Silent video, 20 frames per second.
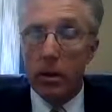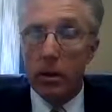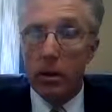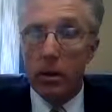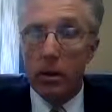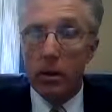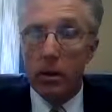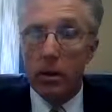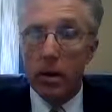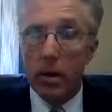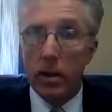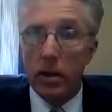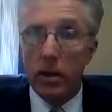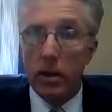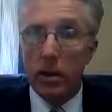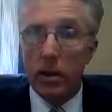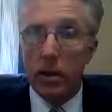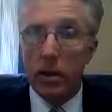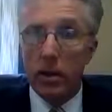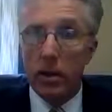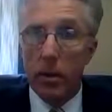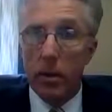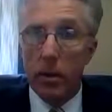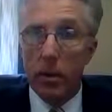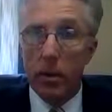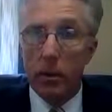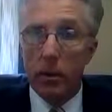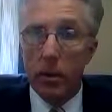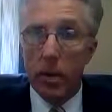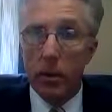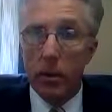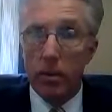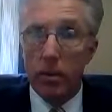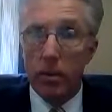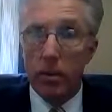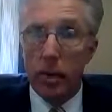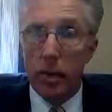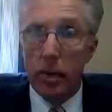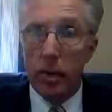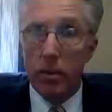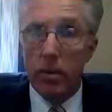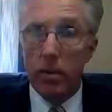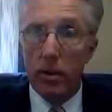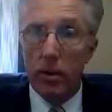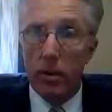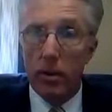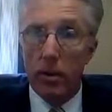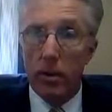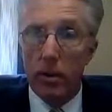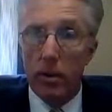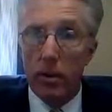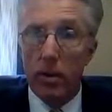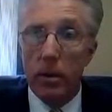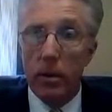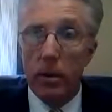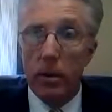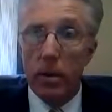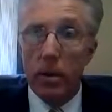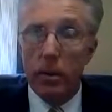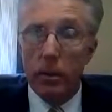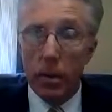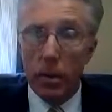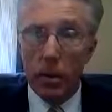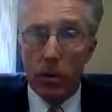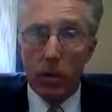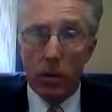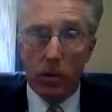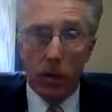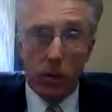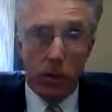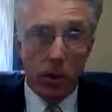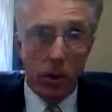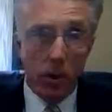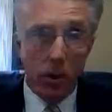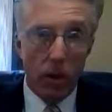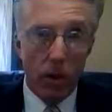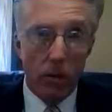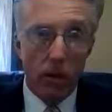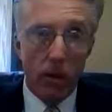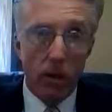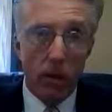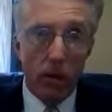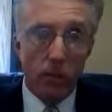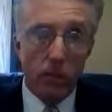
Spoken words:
investment in most people's lives is their purchase of a home,